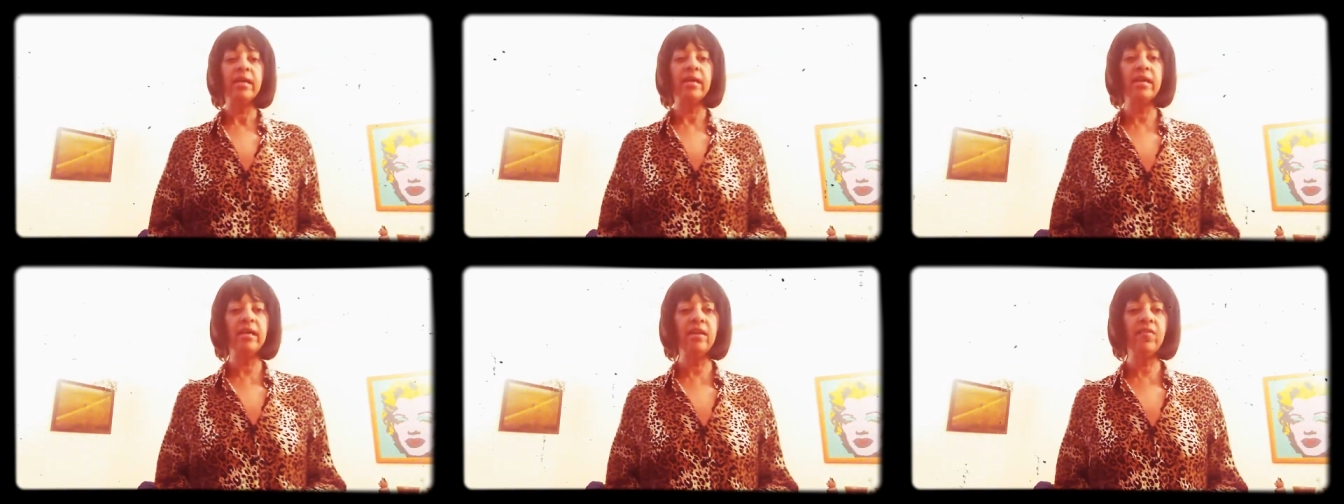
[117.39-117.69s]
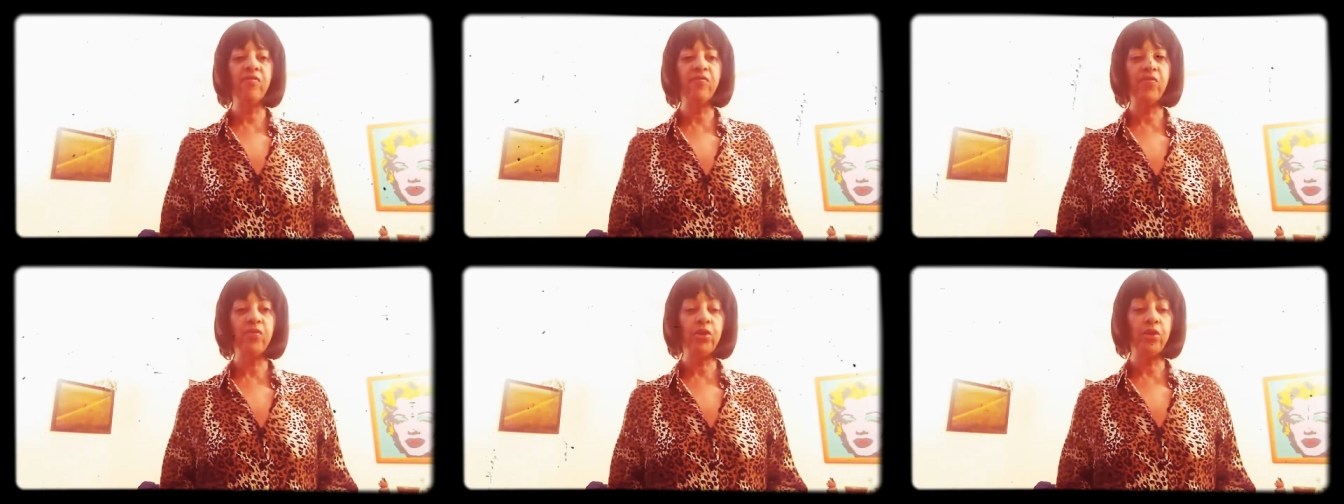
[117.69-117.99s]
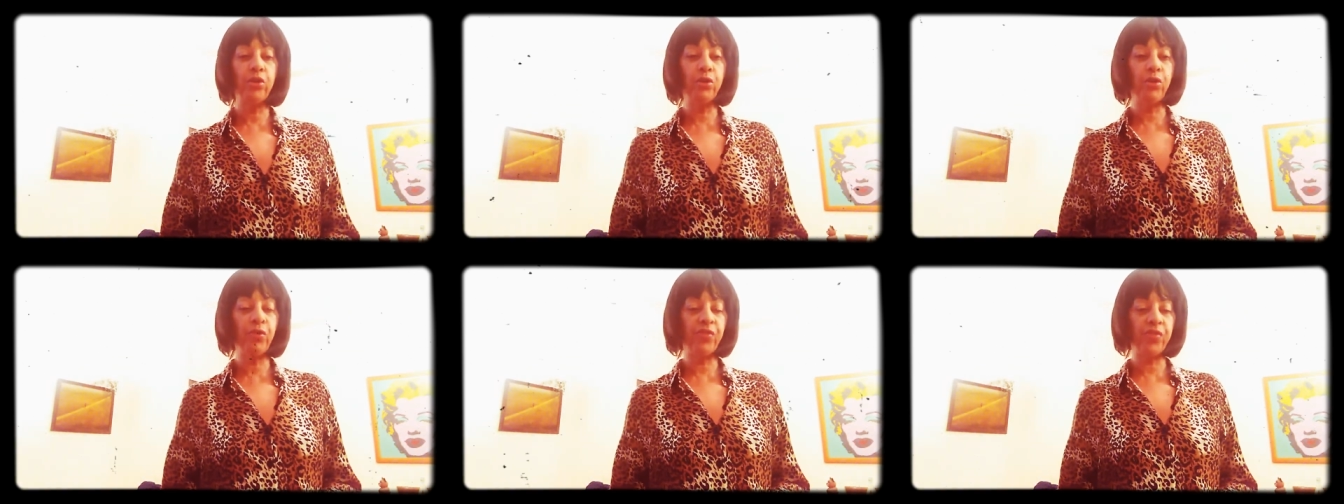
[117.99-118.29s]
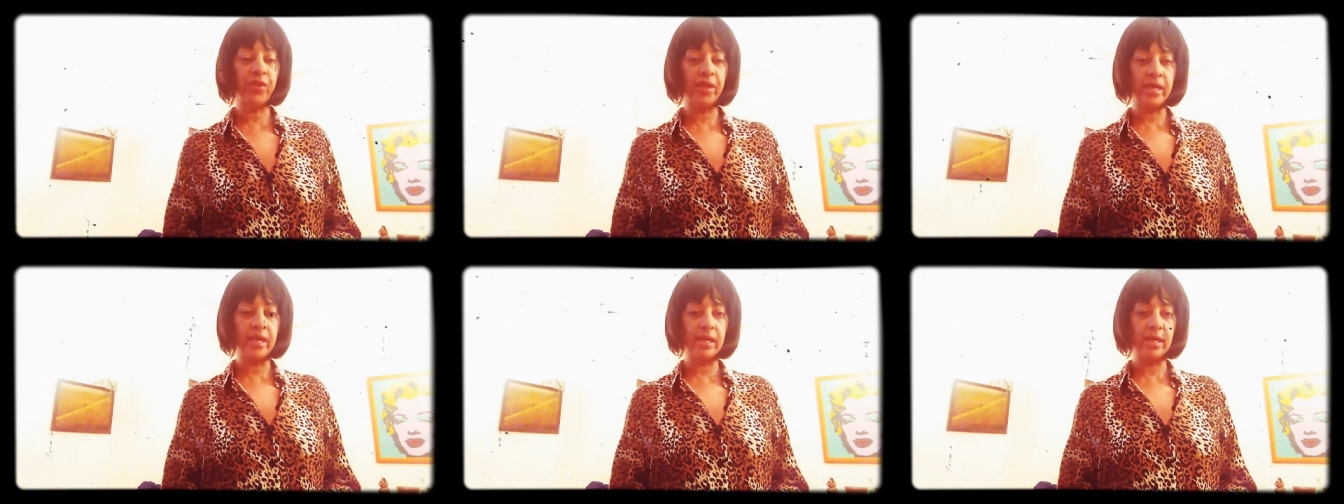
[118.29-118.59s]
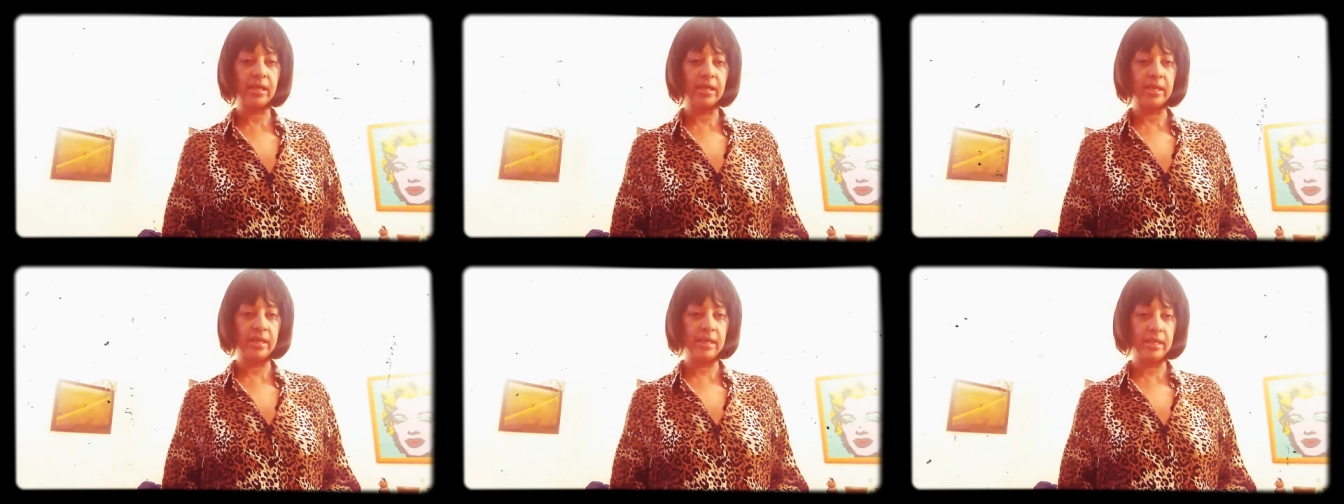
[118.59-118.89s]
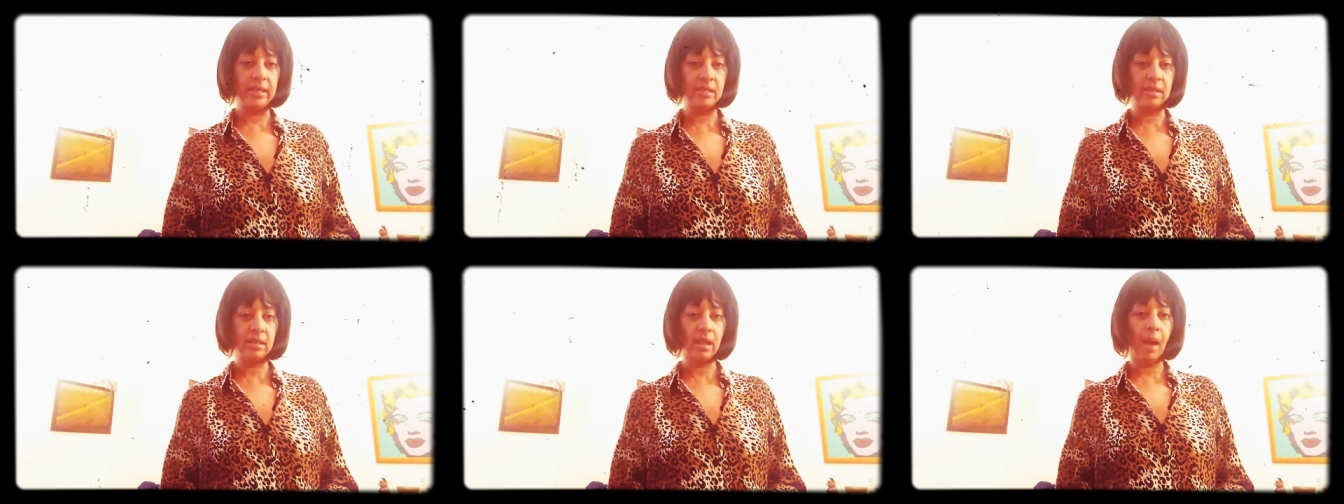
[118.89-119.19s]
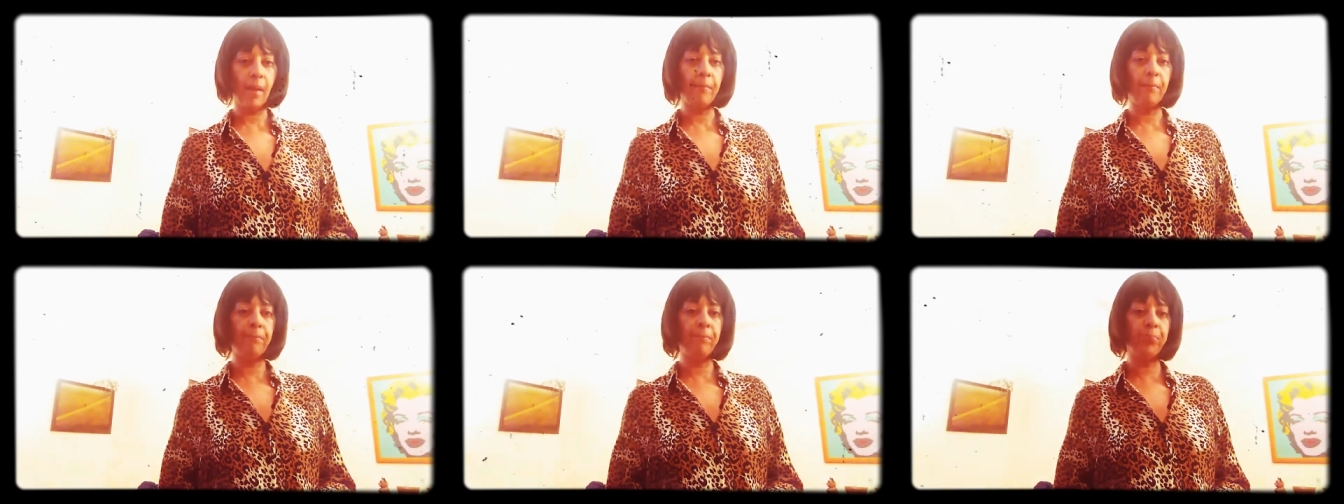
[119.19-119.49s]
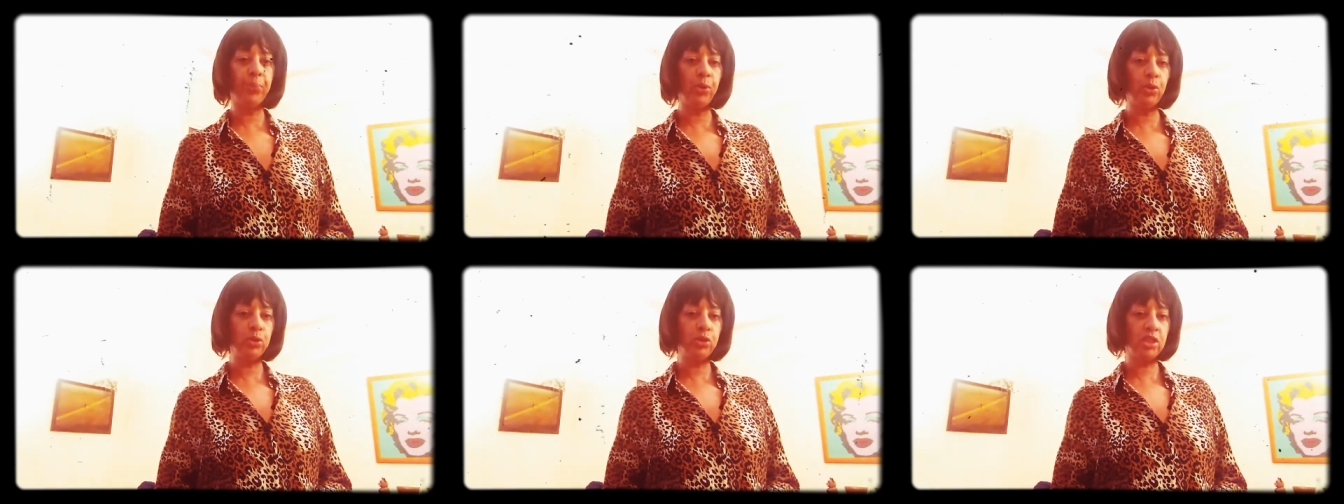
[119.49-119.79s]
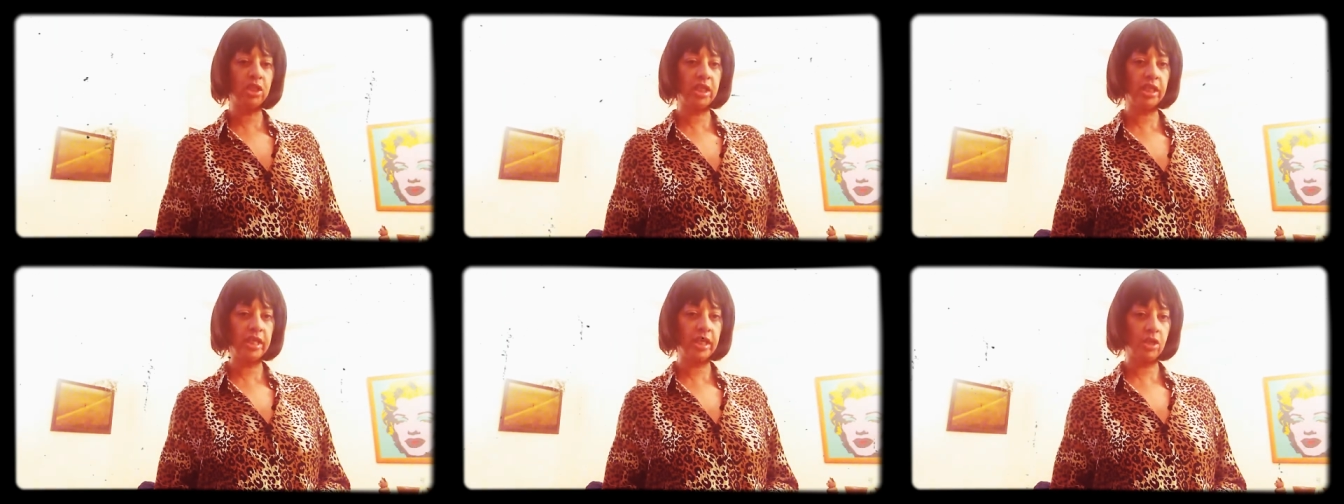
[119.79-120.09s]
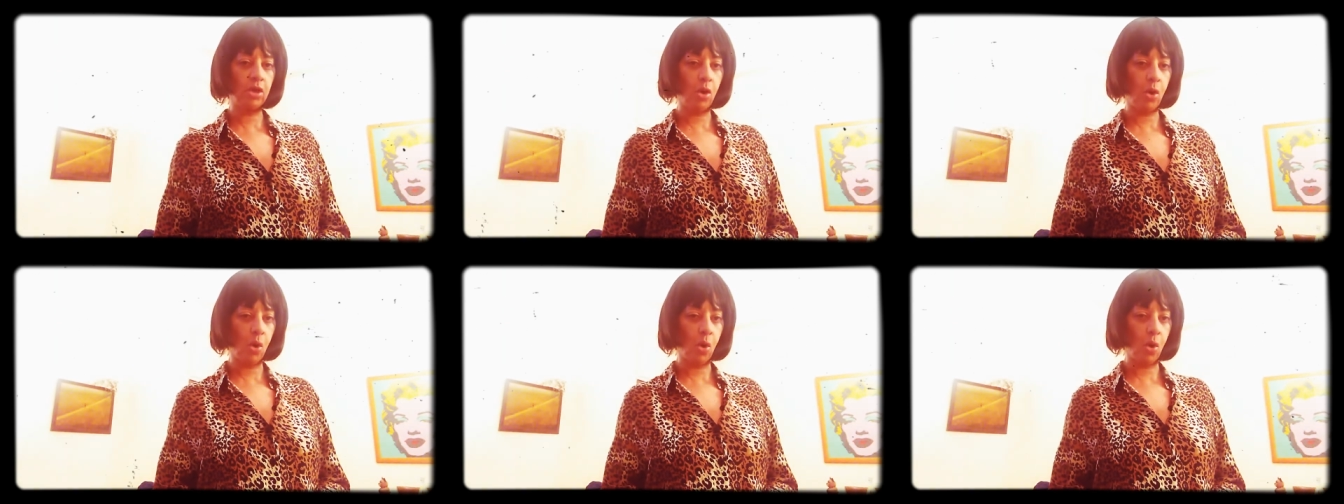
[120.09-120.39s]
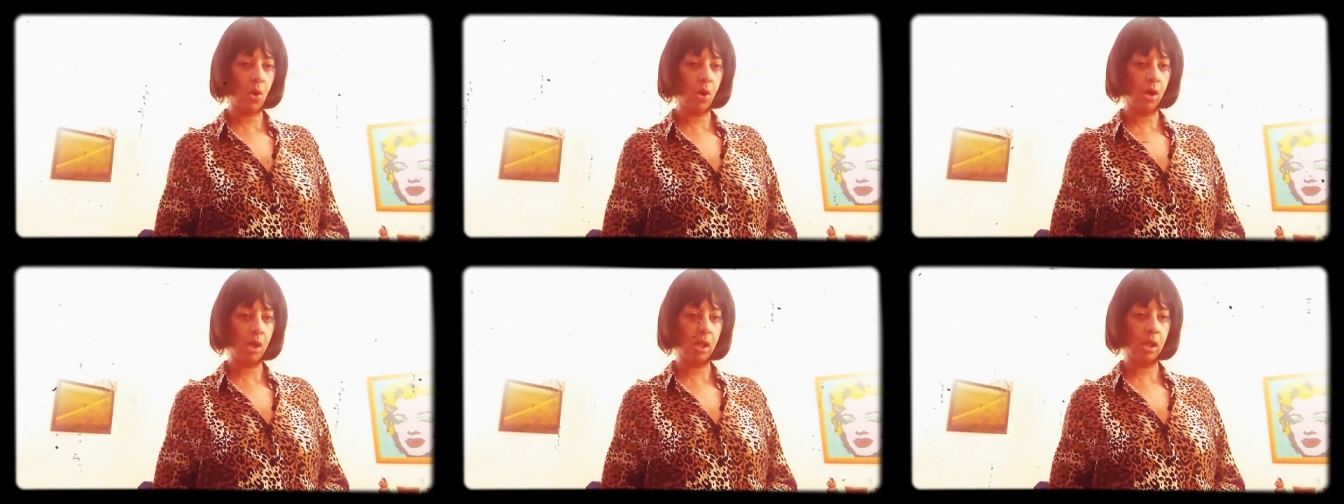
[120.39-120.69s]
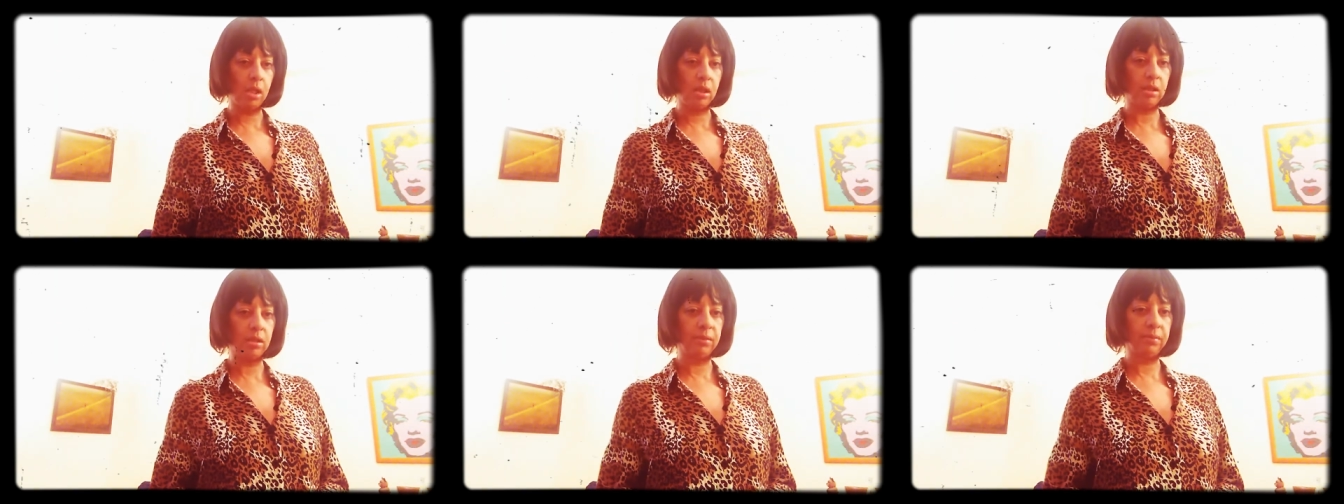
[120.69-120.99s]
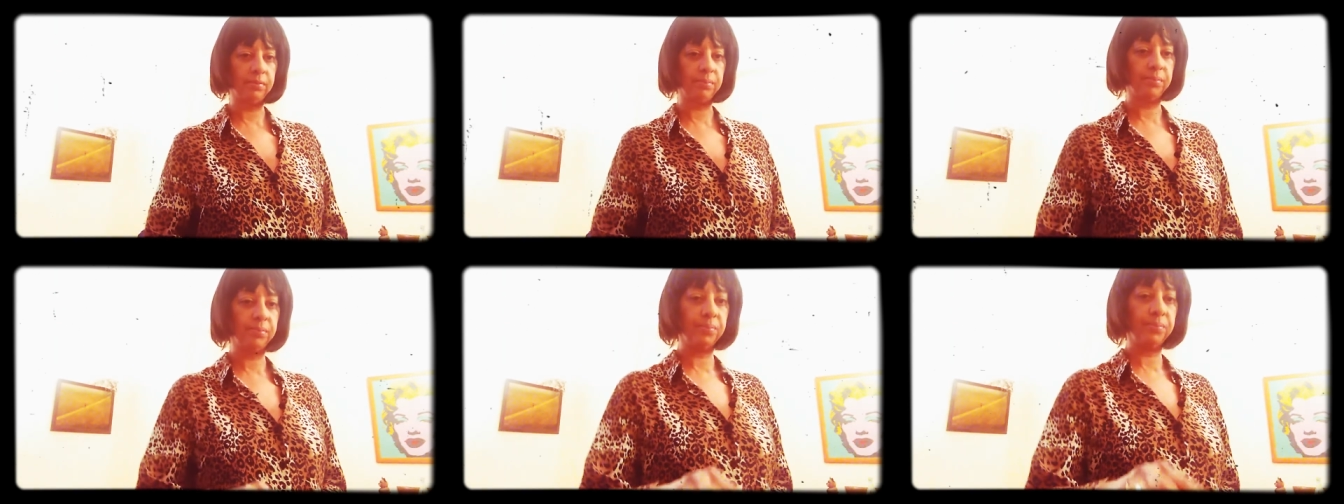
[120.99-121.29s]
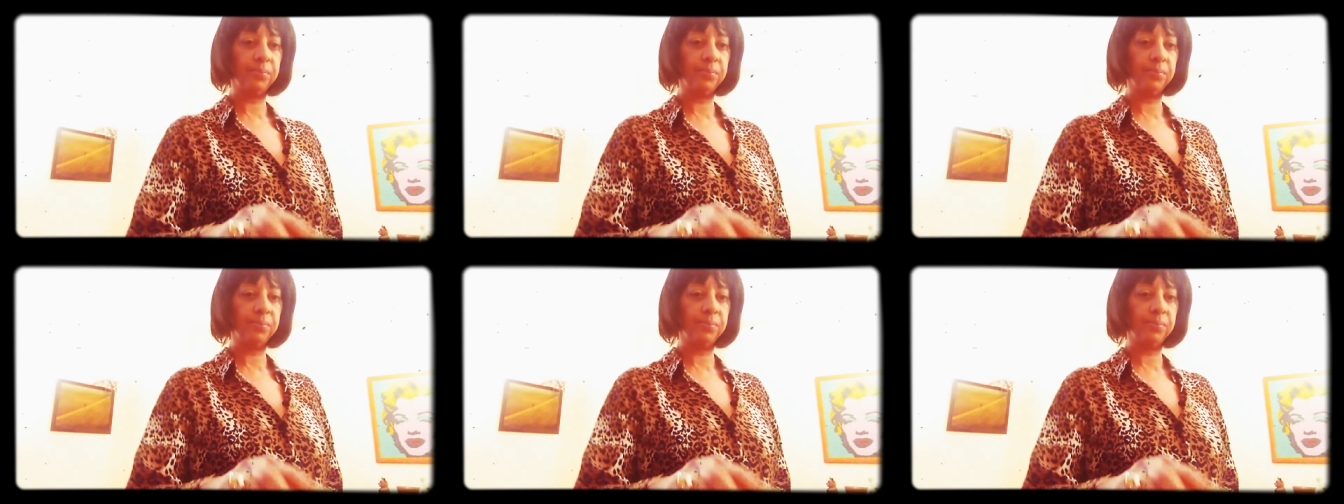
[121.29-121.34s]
if you think it's booty call.